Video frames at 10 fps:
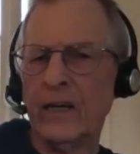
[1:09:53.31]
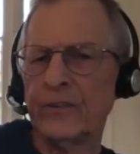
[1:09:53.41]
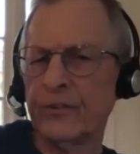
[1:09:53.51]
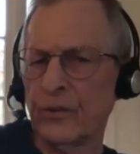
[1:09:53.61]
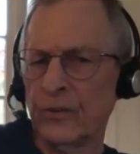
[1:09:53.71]

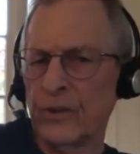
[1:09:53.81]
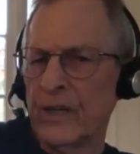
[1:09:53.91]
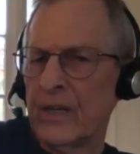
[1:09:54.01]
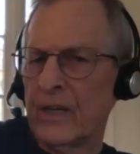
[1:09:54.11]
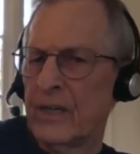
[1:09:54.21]
So
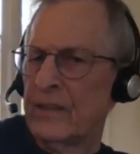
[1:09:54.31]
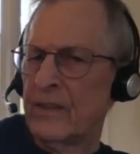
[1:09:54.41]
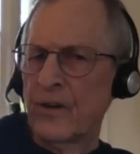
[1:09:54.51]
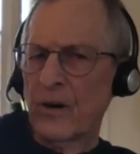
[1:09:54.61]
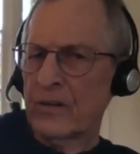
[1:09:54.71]
the
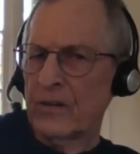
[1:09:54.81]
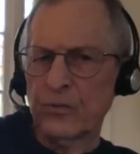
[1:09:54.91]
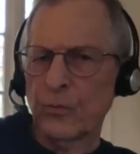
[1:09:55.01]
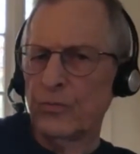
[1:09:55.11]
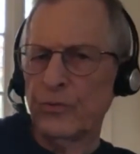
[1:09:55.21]

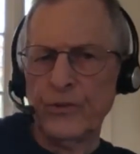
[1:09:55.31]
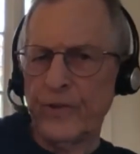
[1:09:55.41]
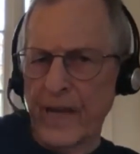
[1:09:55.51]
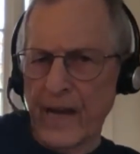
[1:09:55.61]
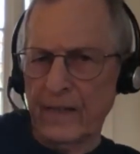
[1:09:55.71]
darkness won't do
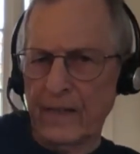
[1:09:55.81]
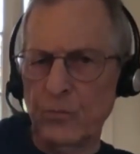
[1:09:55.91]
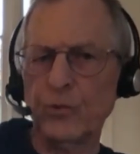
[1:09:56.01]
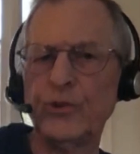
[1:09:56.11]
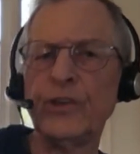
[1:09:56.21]
that. It
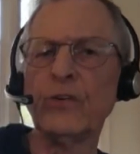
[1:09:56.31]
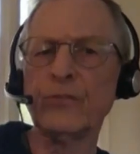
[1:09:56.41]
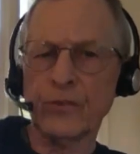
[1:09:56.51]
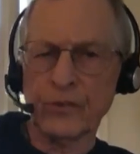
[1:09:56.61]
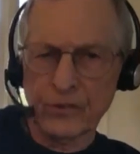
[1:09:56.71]
will
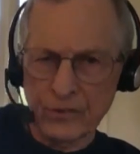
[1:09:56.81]
shelter